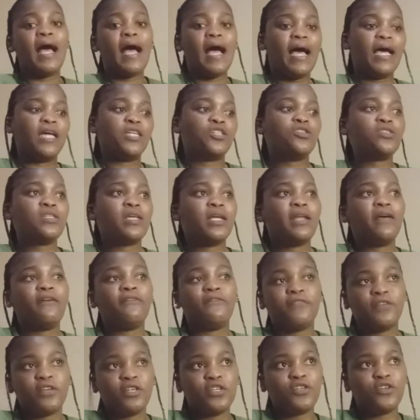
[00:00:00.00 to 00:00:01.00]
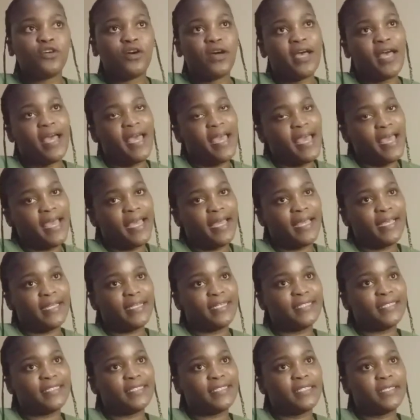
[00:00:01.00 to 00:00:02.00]
I shooted a video,
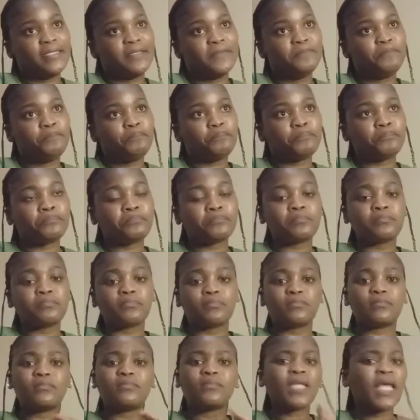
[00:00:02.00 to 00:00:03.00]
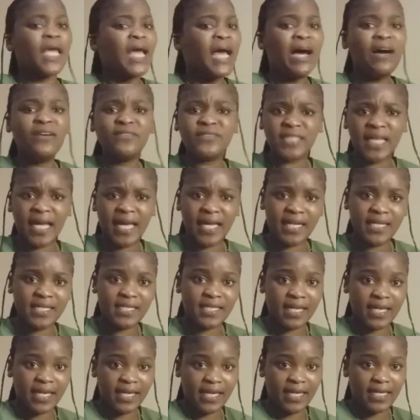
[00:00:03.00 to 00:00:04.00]
and after
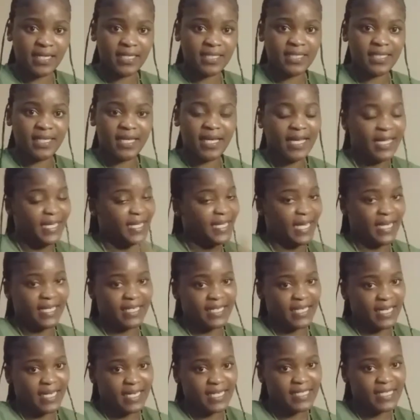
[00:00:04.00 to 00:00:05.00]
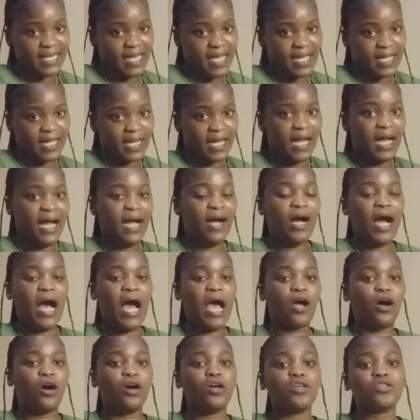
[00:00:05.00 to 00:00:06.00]
editing it, yeah, deleted. We
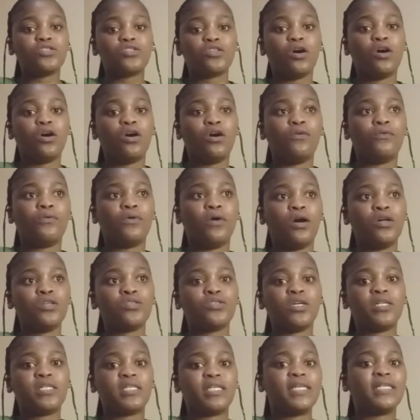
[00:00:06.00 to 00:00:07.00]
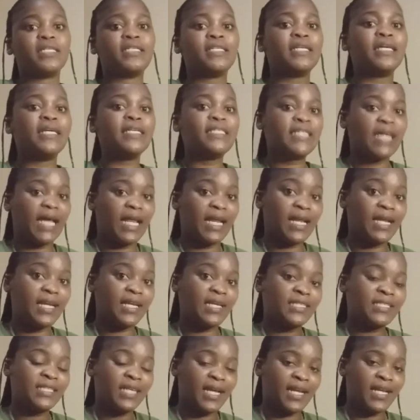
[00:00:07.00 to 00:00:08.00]
also did the
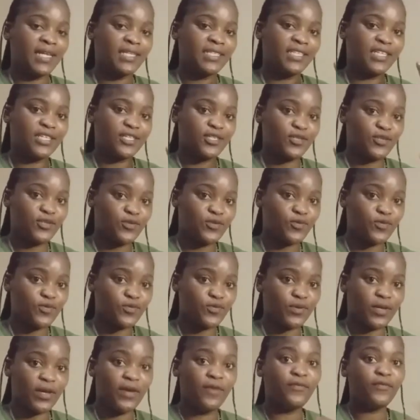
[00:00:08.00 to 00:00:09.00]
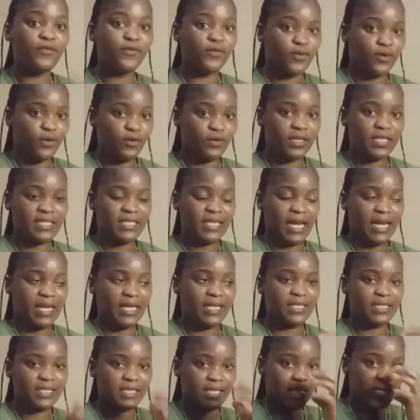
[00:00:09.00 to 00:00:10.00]
challenges too. If you know the
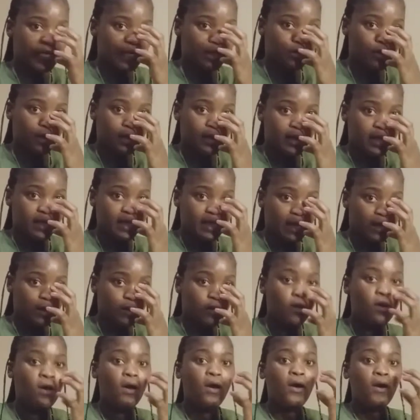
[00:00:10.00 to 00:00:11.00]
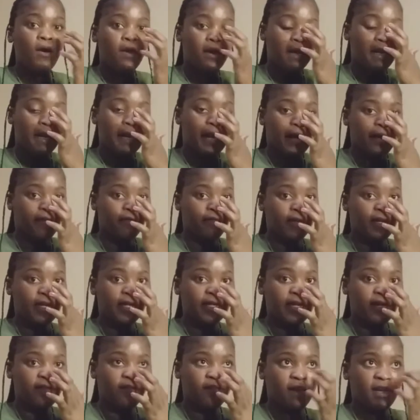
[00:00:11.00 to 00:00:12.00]
challenge, lele kona nyan na
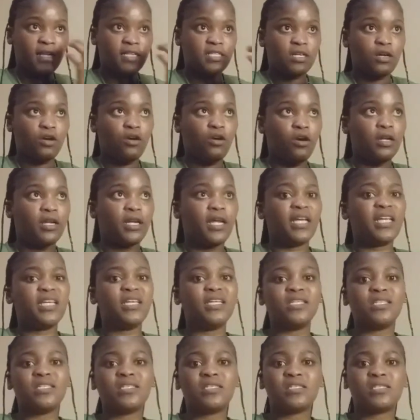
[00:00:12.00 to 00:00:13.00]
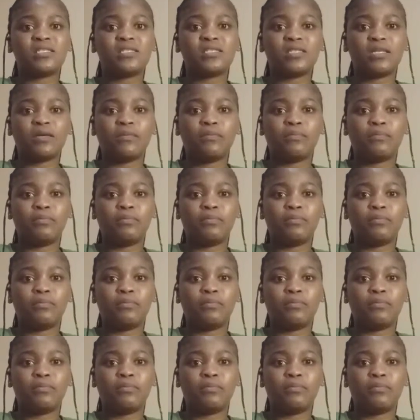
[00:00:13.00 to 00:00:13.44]
valenga Vanessa kona is.